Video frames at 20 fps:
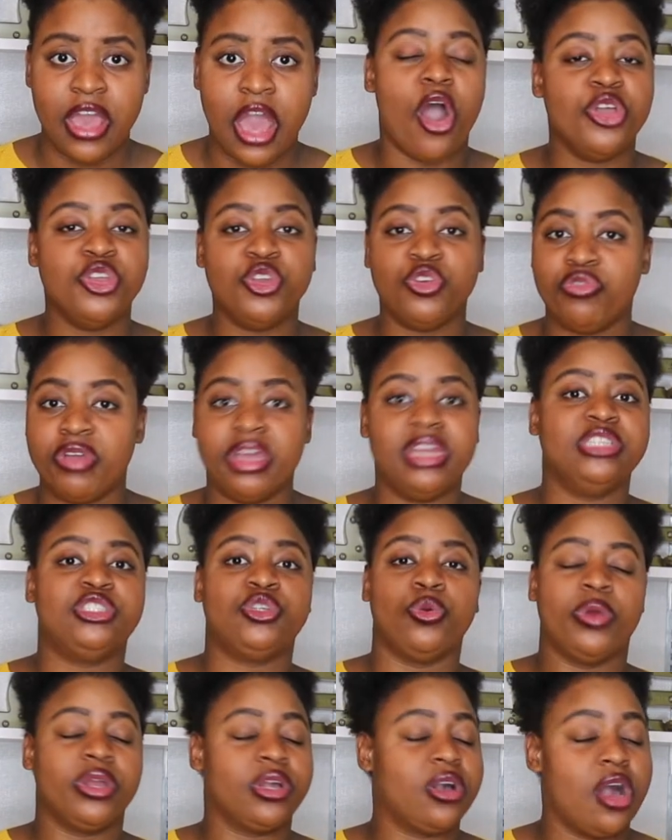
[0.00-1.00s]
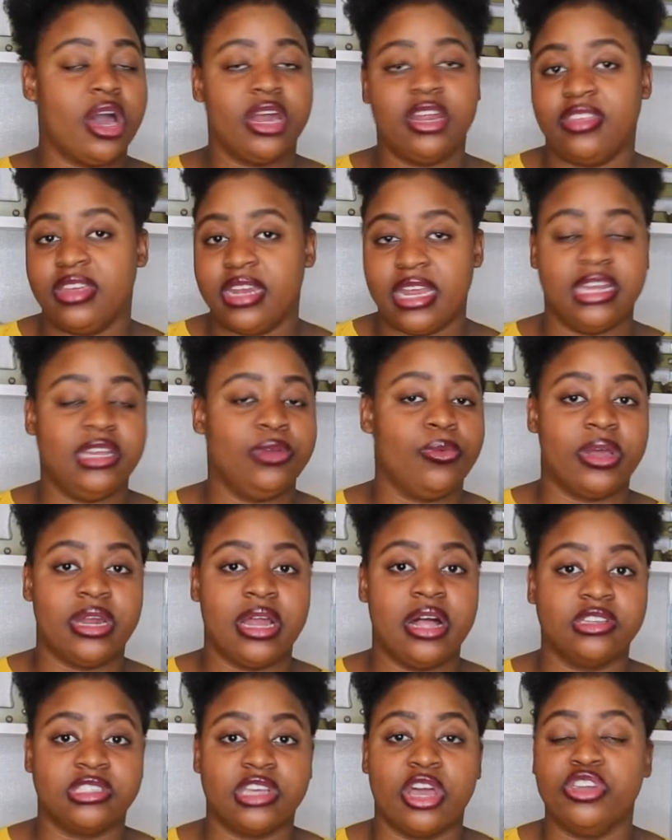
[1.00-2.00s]
are you ready to work harder than anyone
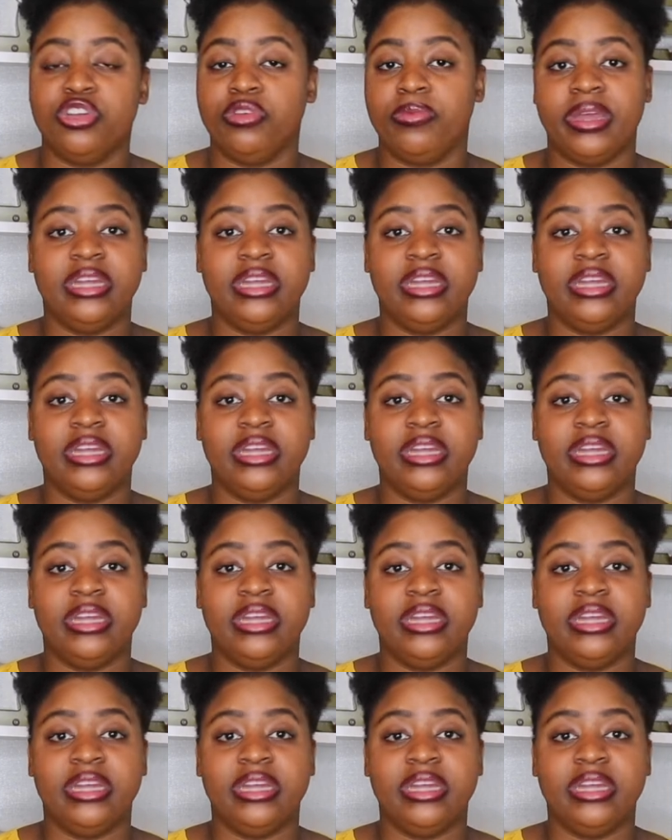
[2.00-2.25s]
else are you